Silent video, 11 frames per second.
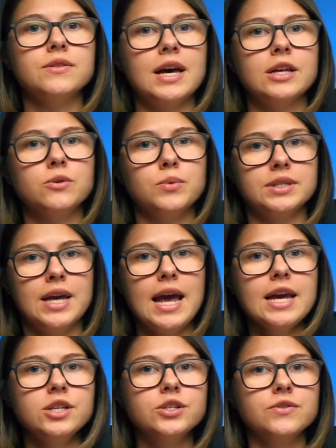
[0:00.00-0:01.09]
that with
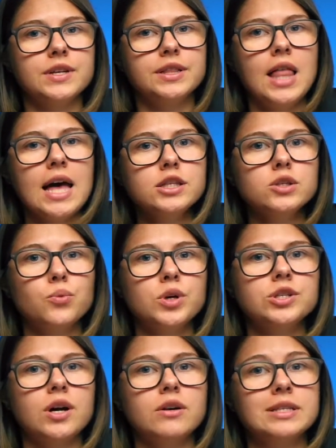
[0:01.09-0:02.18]
age, the glands
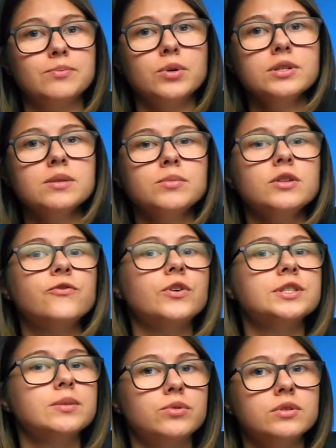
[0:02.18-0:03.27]
which are responsible
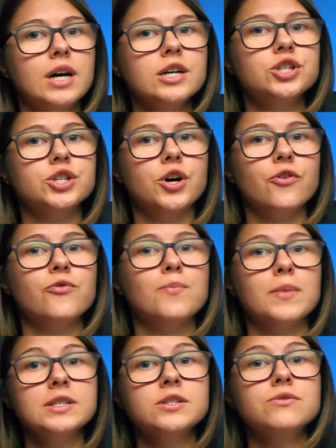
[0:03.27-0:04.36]
for the production of
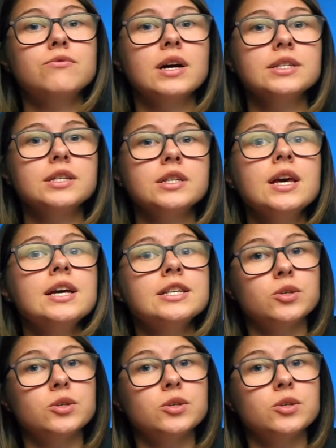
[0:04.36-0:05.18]
moisturizing